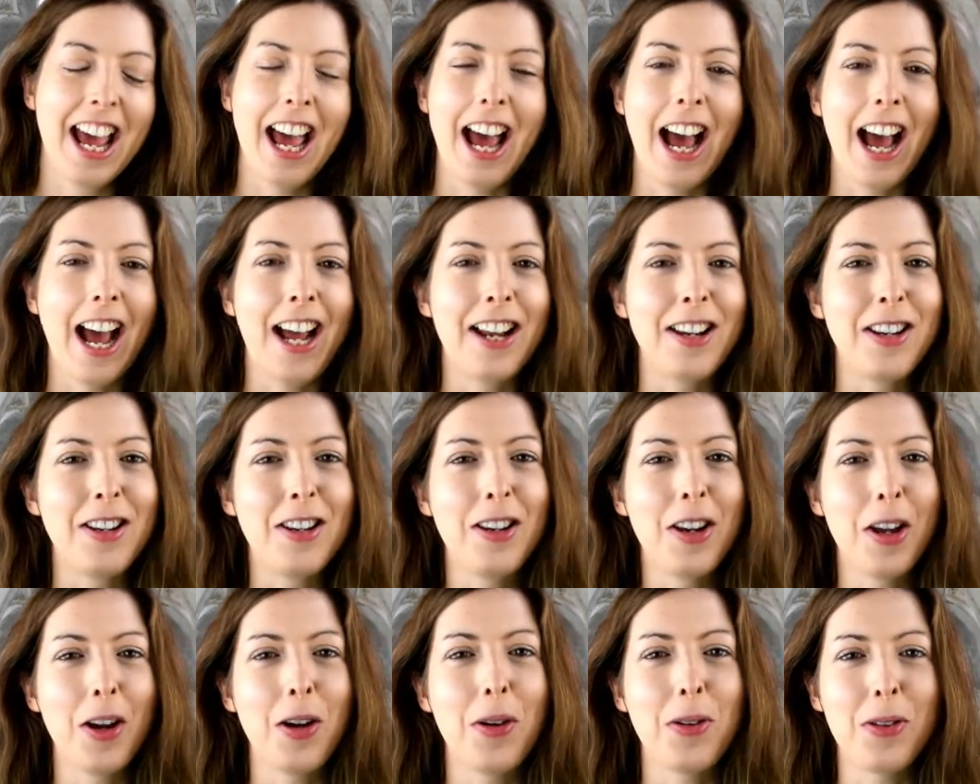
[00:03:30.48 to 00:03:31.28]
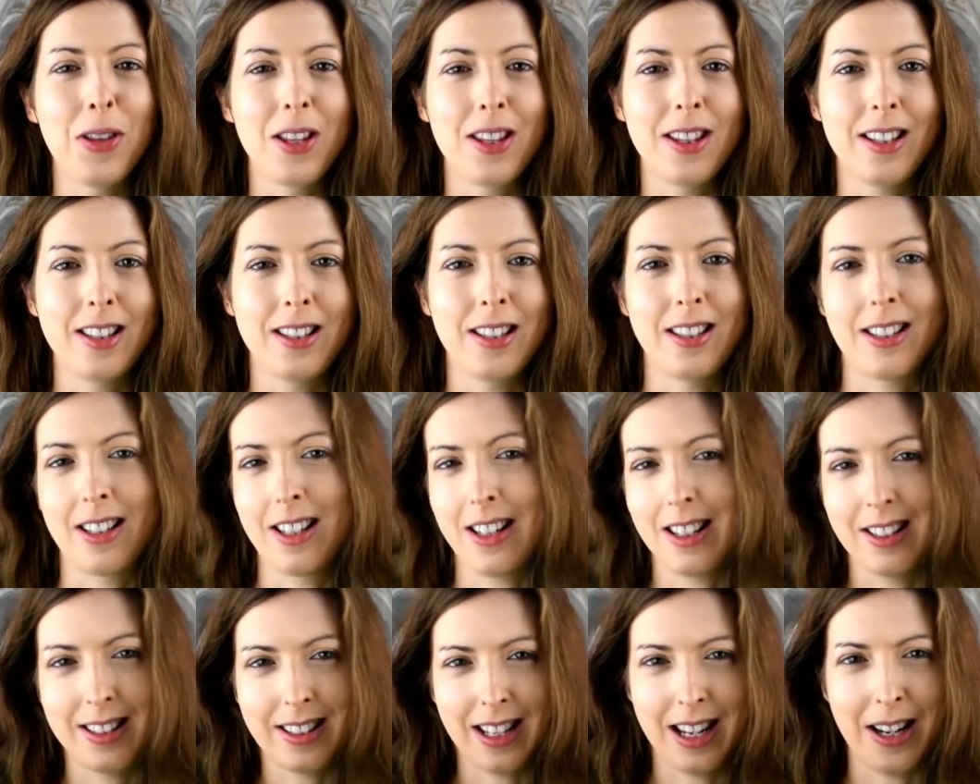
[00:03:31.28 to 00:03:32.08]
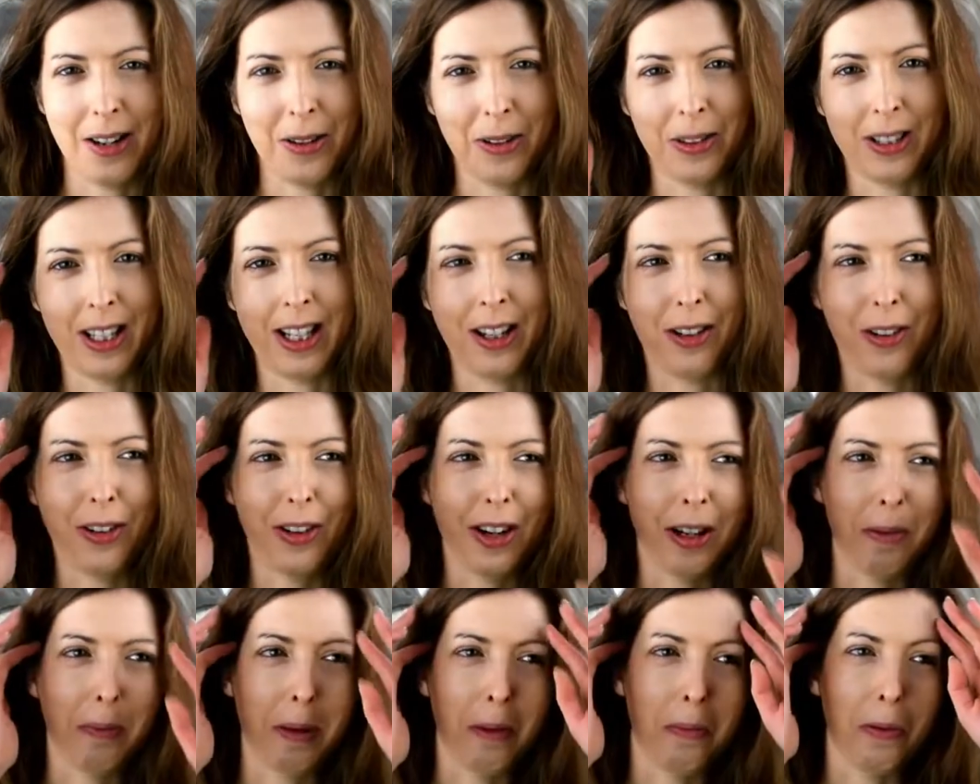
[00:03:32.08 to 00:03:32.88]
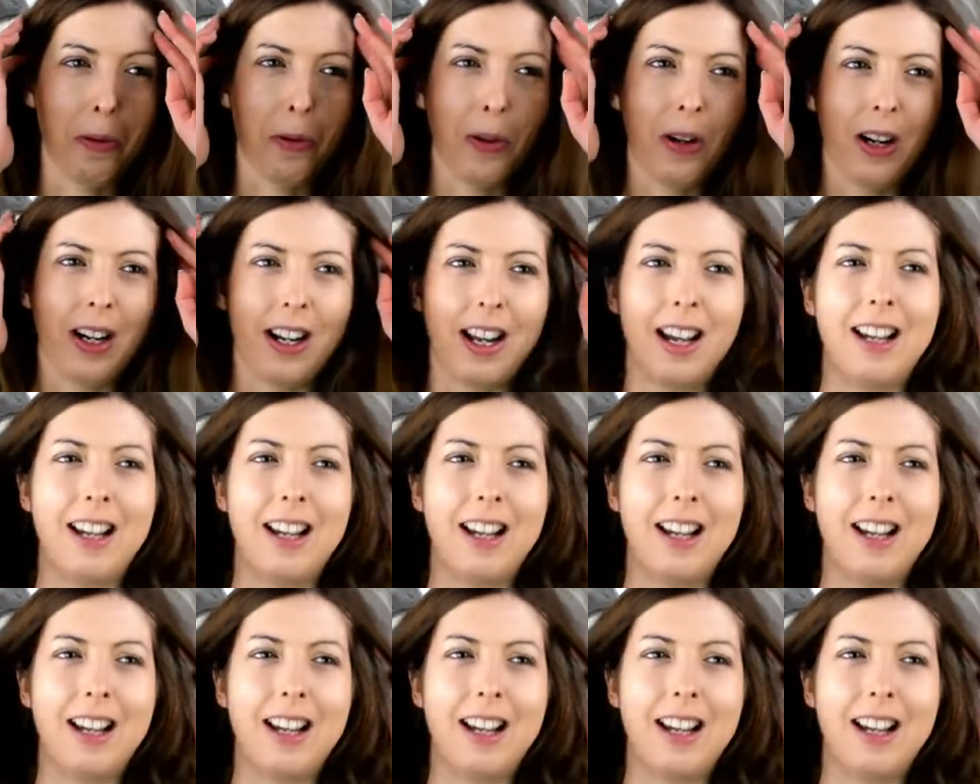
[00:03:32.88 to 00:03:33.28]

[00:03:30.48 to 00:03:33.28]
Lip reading: I know that this is going to sound incredibly boring